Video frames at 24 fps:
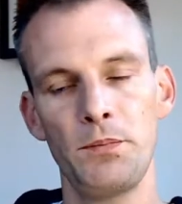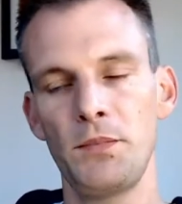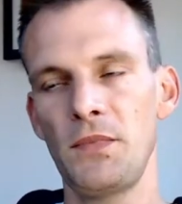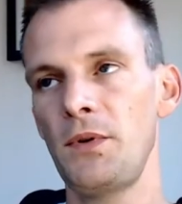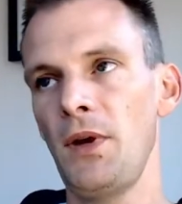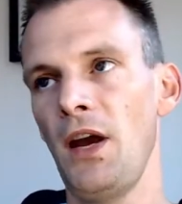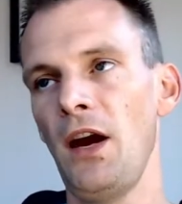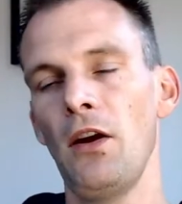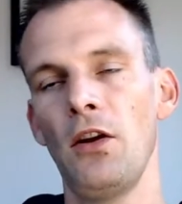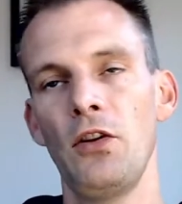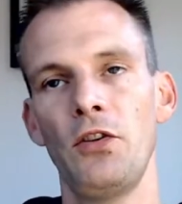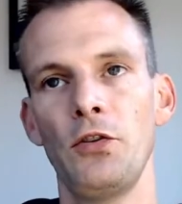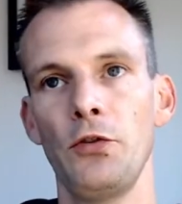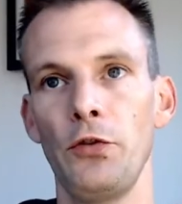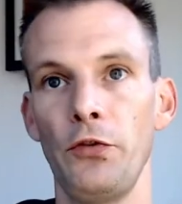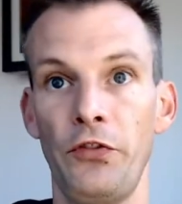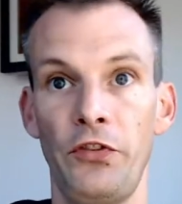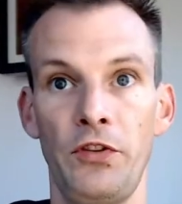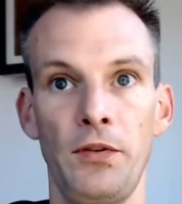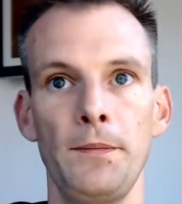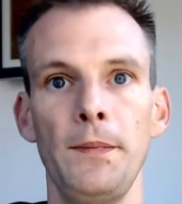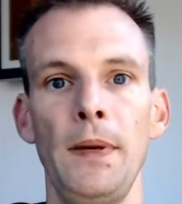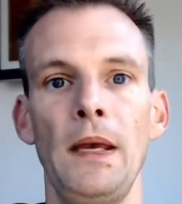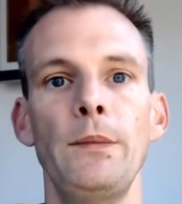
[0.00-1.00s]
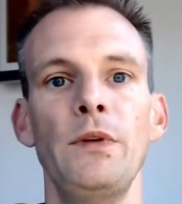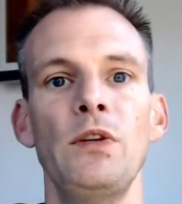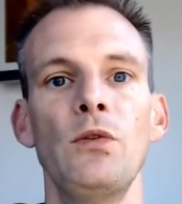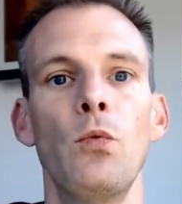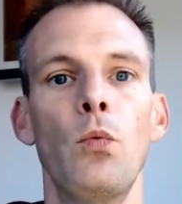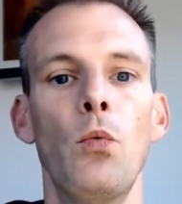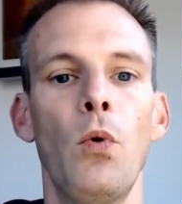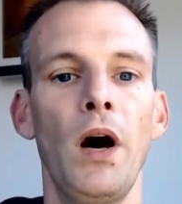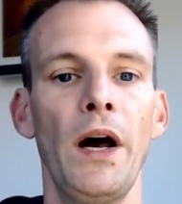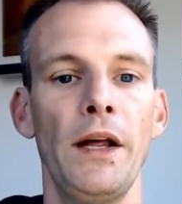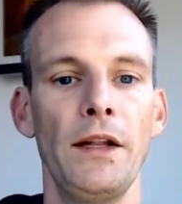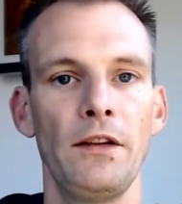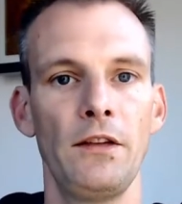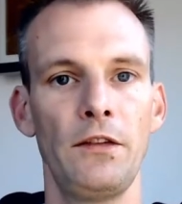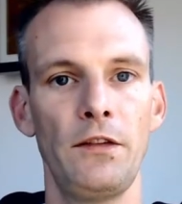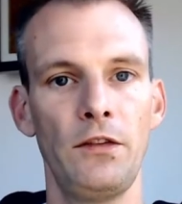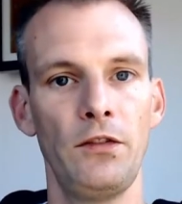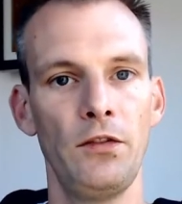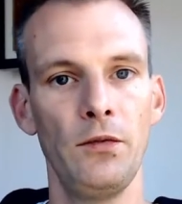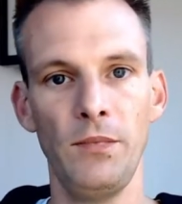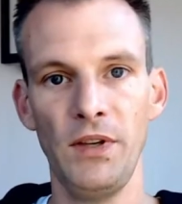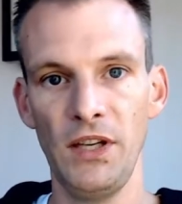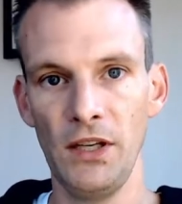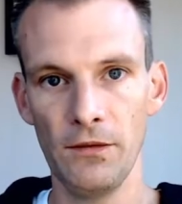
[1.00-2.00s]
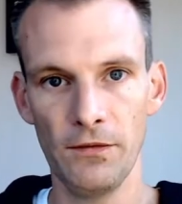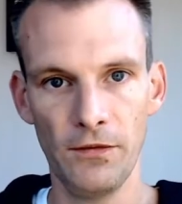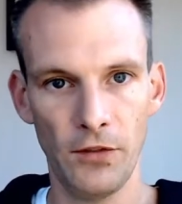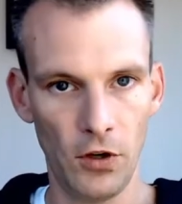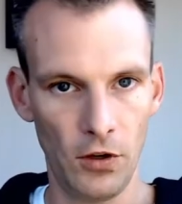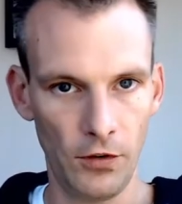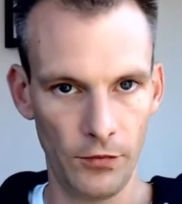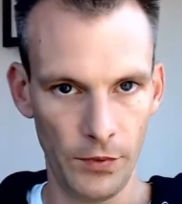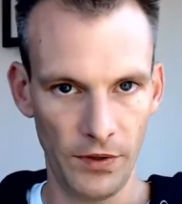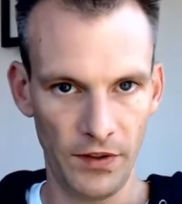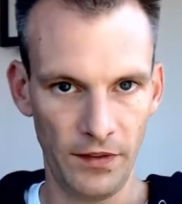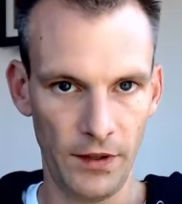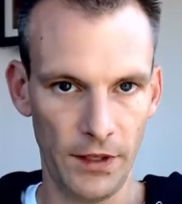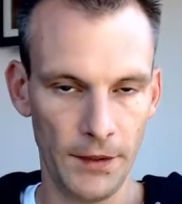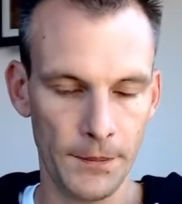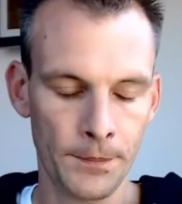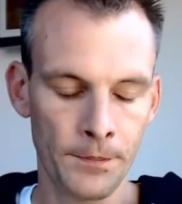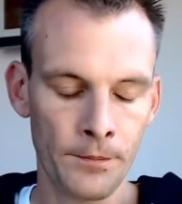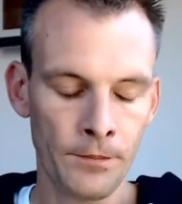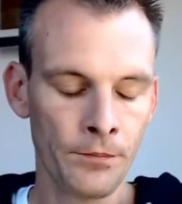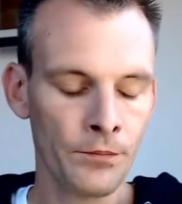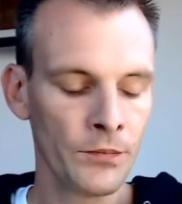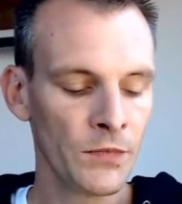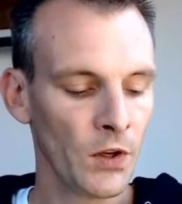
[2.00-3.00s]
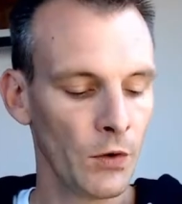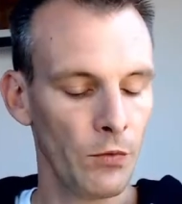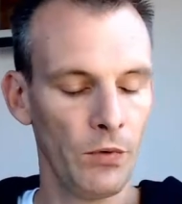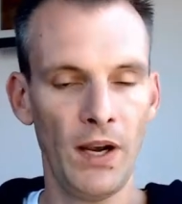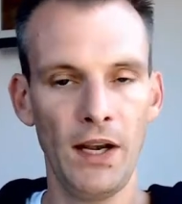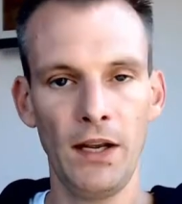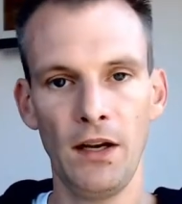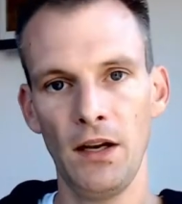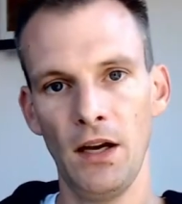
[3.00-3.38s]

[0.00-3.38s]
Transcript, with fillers: characters to maybe want to be involved with it right?